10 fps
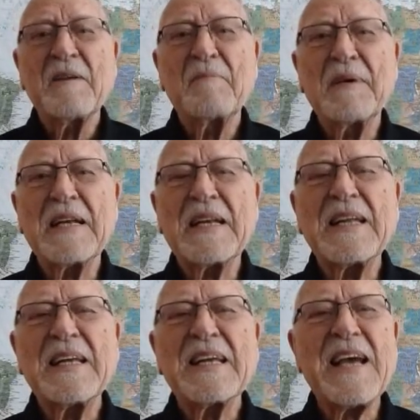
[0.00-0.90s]
But
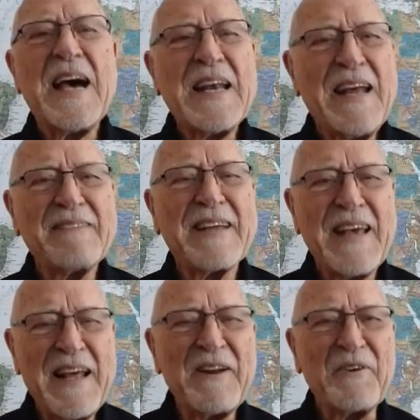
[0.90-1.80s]
God has a
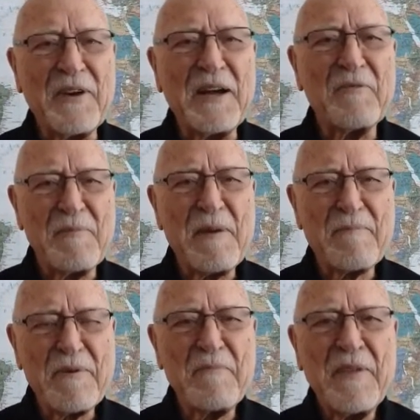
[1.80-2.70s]
calendar, I
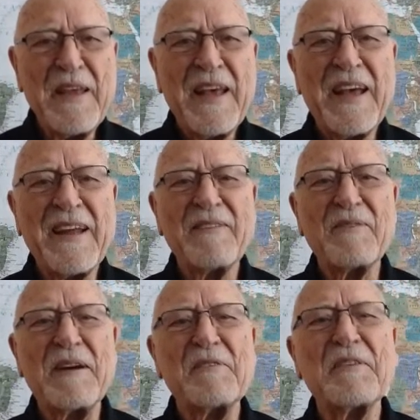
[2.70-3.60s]
remember. And
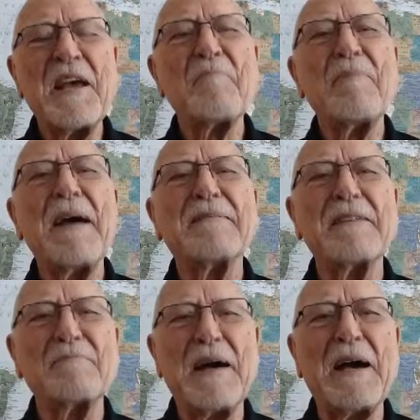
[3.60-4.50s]
so I just can't pass
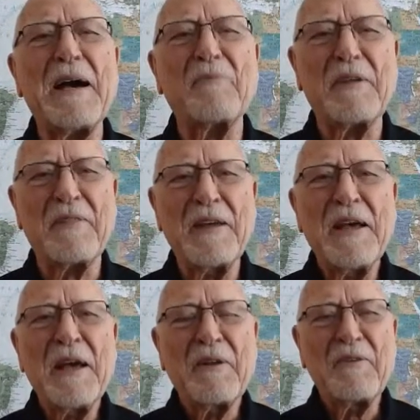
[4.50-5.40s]
this by with
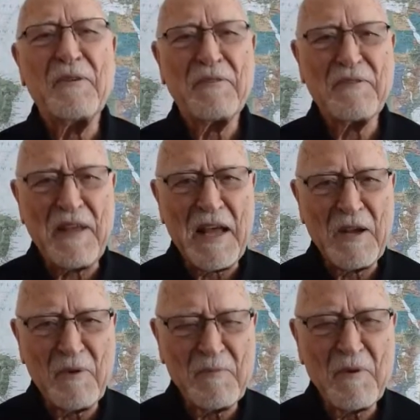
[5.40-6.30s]
just
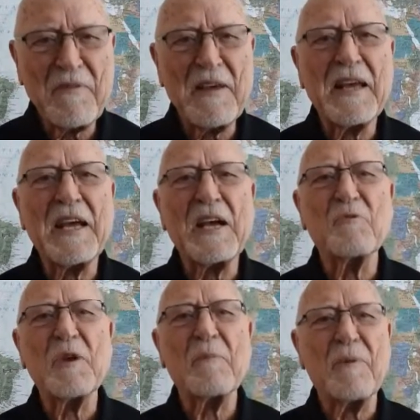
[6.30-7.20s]
saying one more thing as
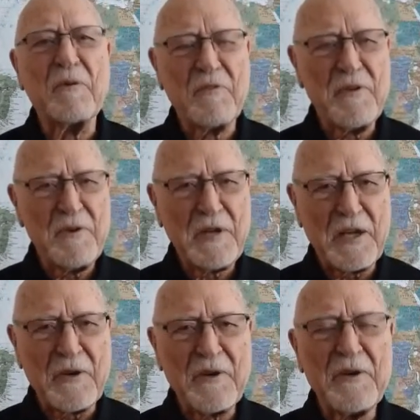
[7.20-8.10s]
we approach the new
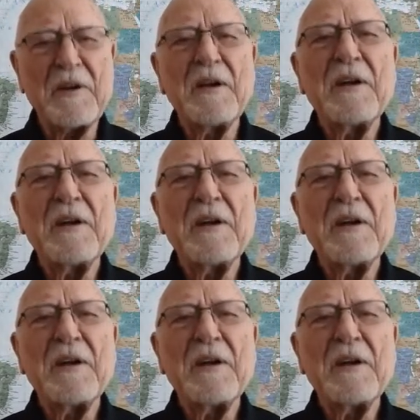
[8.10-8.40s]
year.